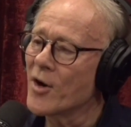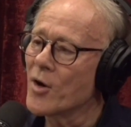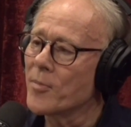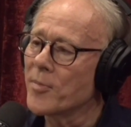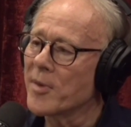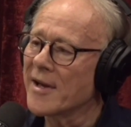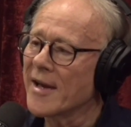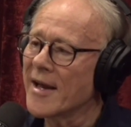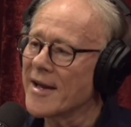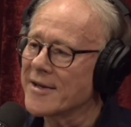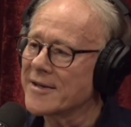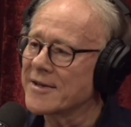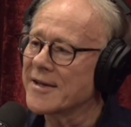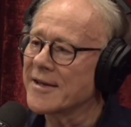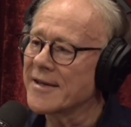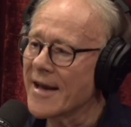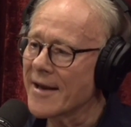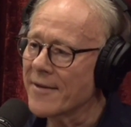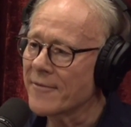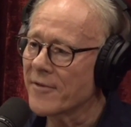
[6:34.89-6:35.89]
open letter to
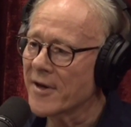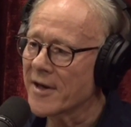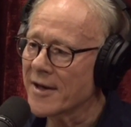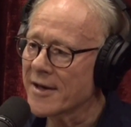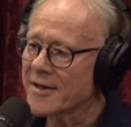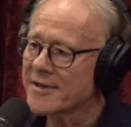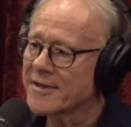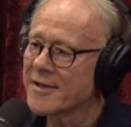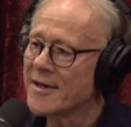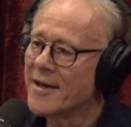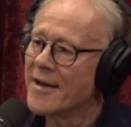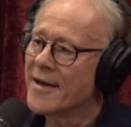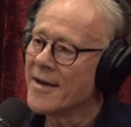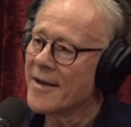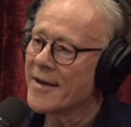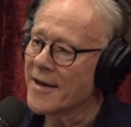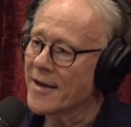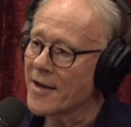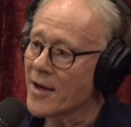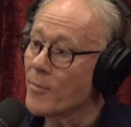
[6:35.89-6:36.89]
Netflix,
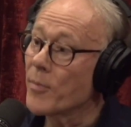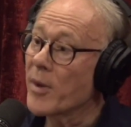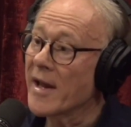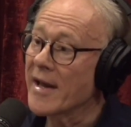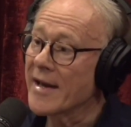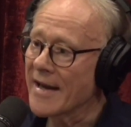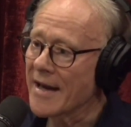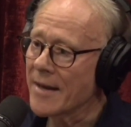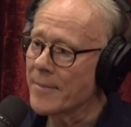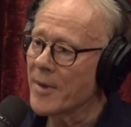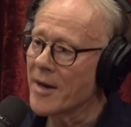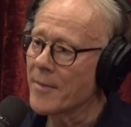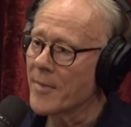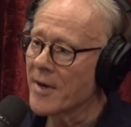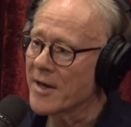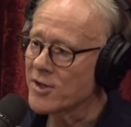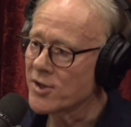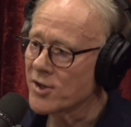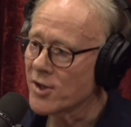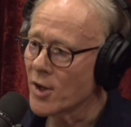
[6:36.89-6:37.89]
complaining about
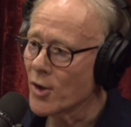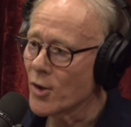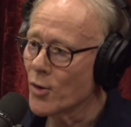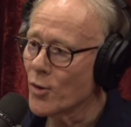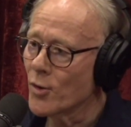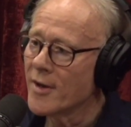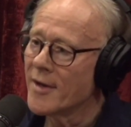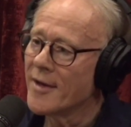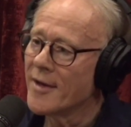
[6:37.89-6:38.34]
my show.